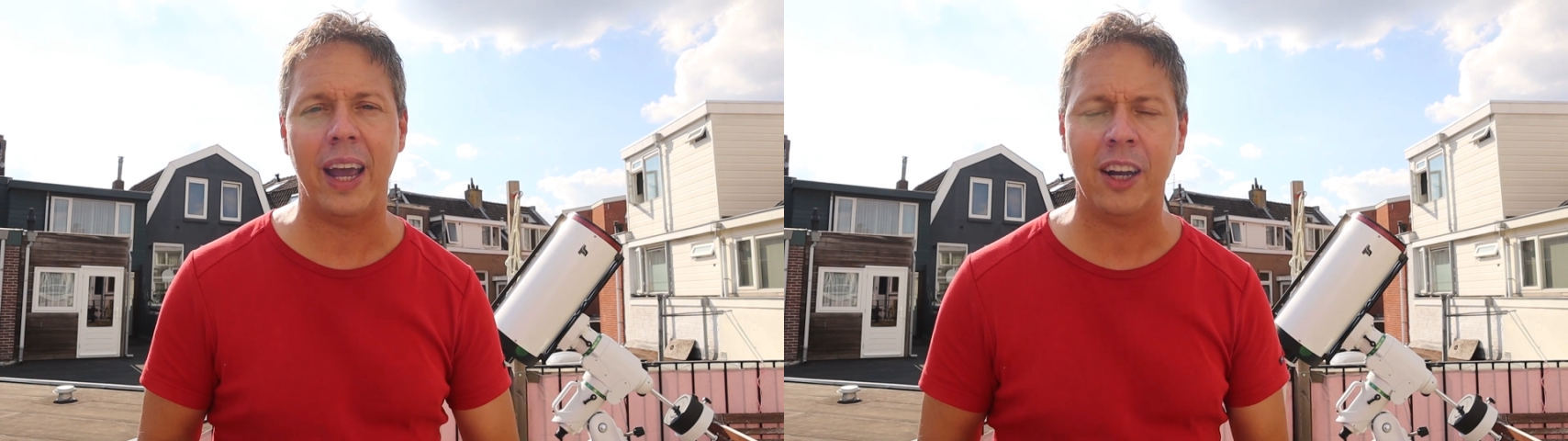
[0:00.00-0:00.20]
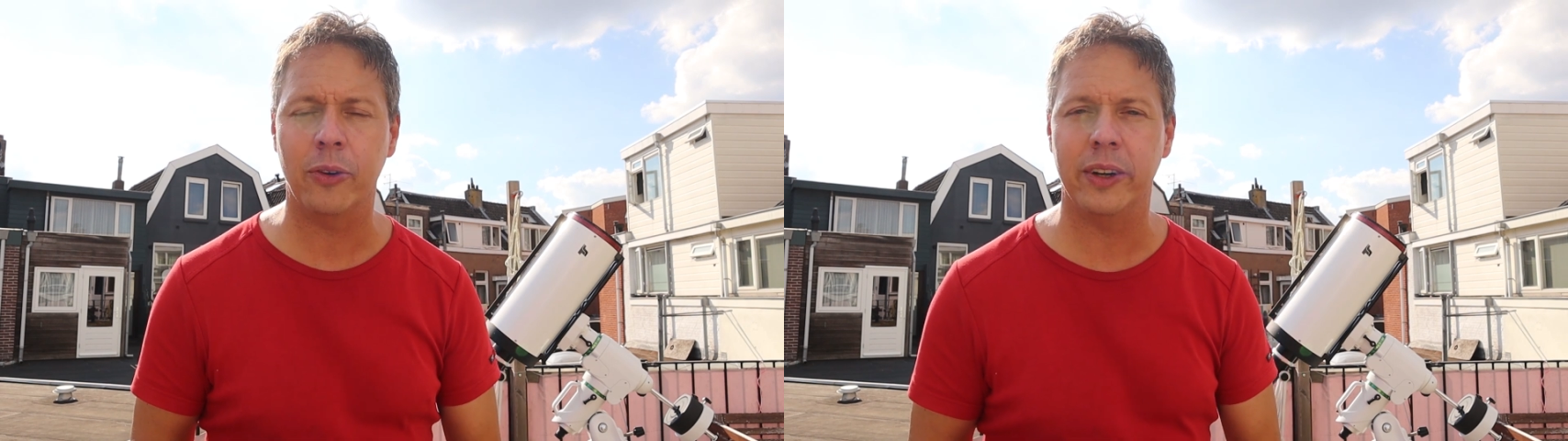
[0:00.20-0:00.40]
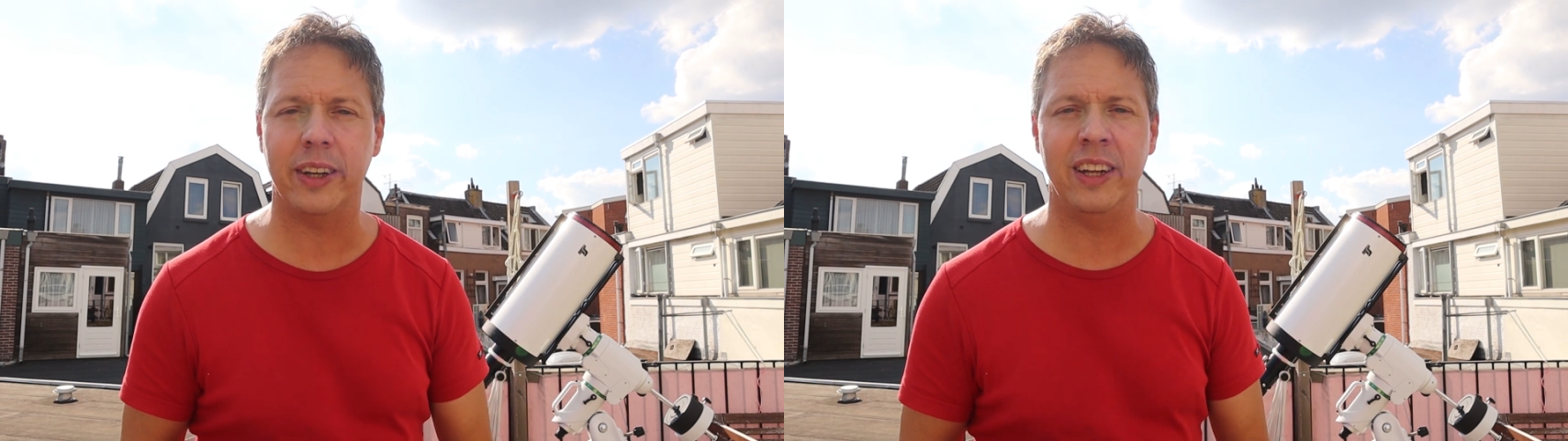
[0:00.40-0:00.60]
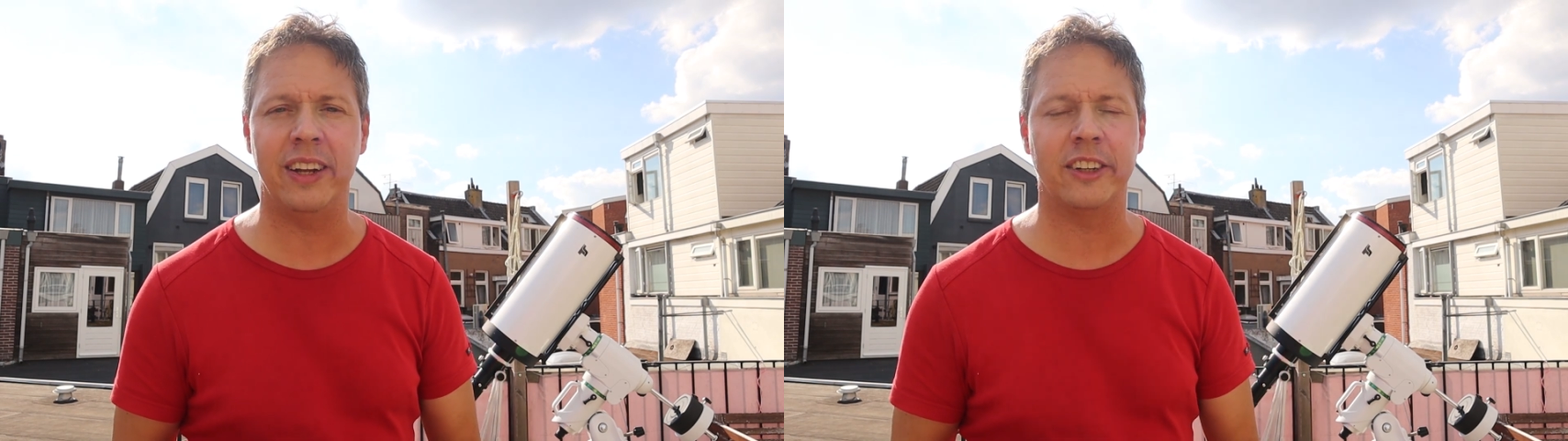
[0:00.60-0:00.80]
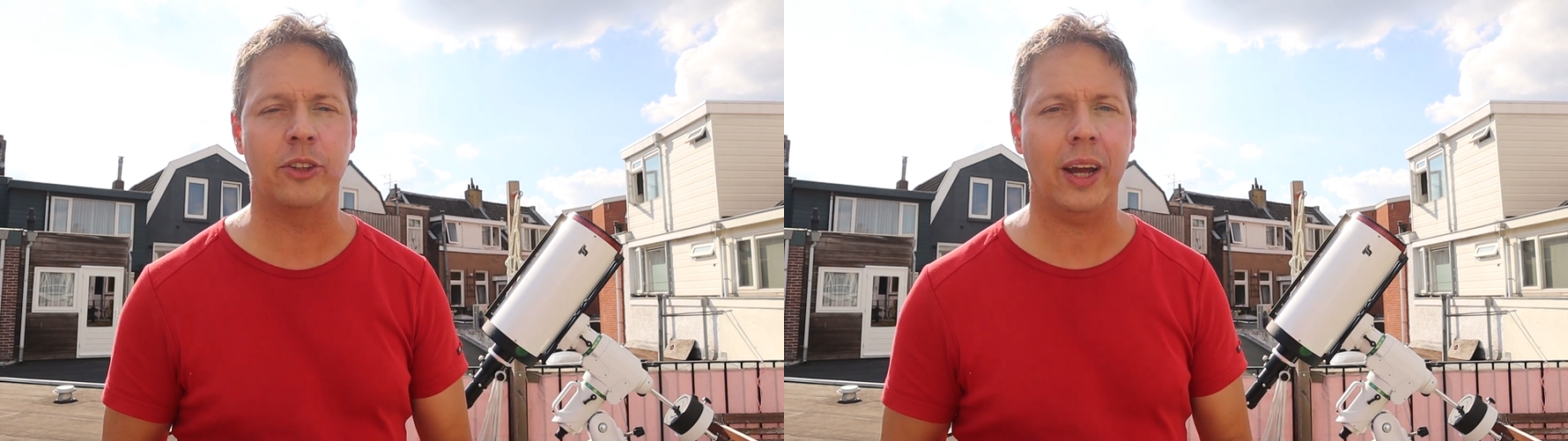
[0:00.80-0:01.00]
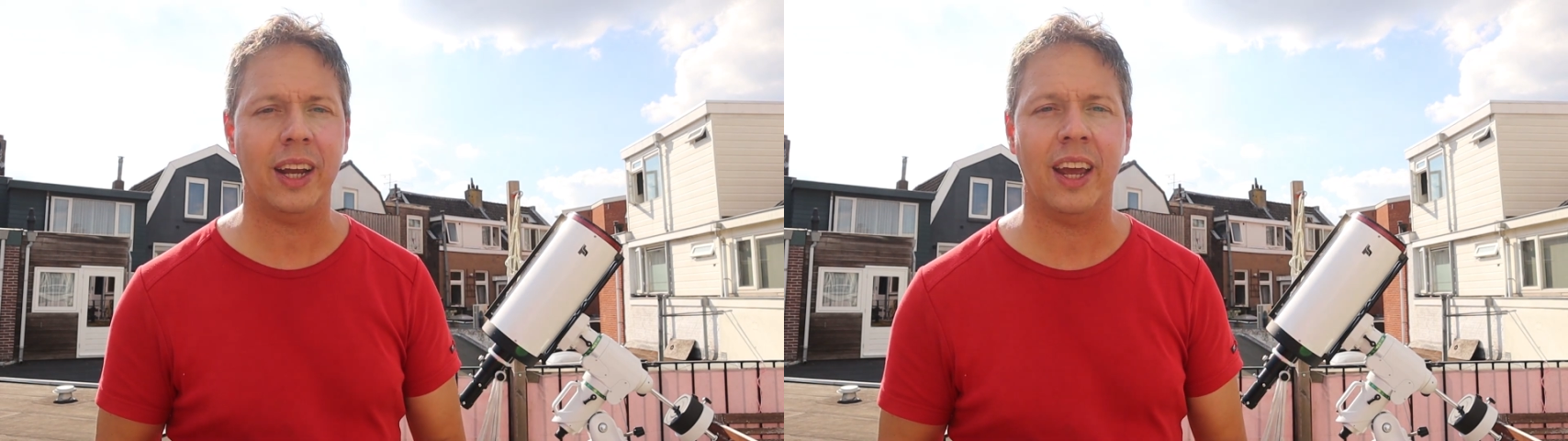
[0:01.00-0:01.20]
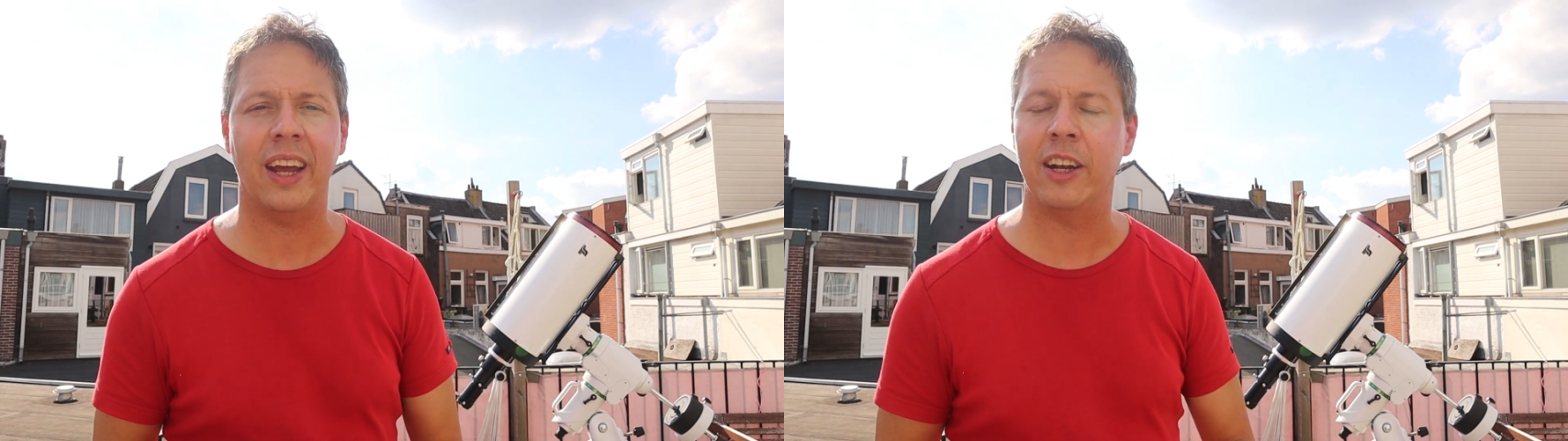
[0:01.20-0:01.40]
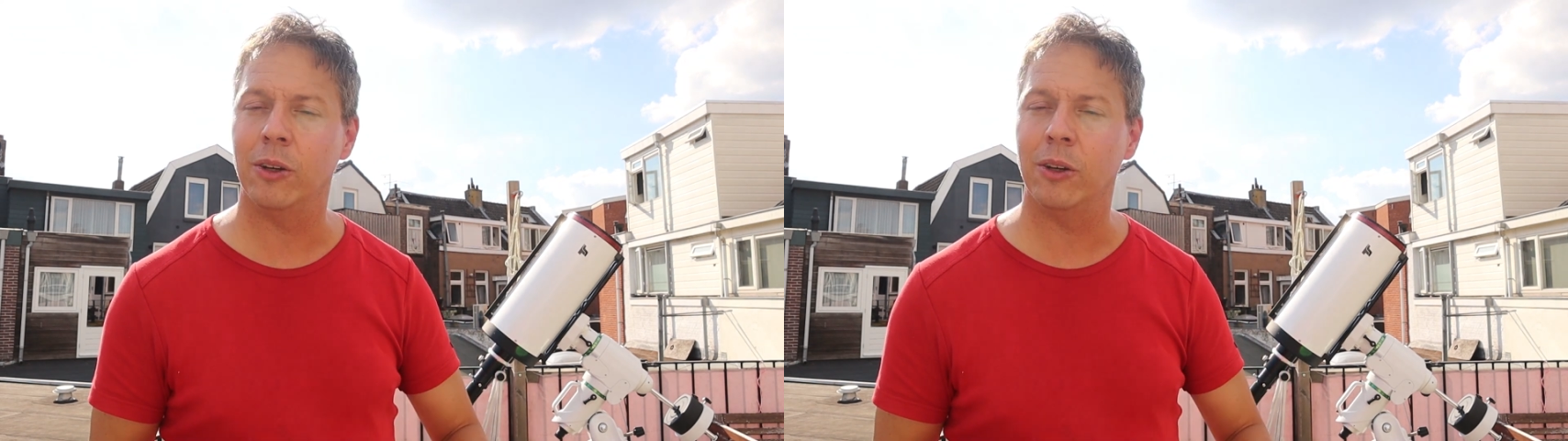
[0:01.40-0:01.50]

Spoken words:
accurate in their tracking,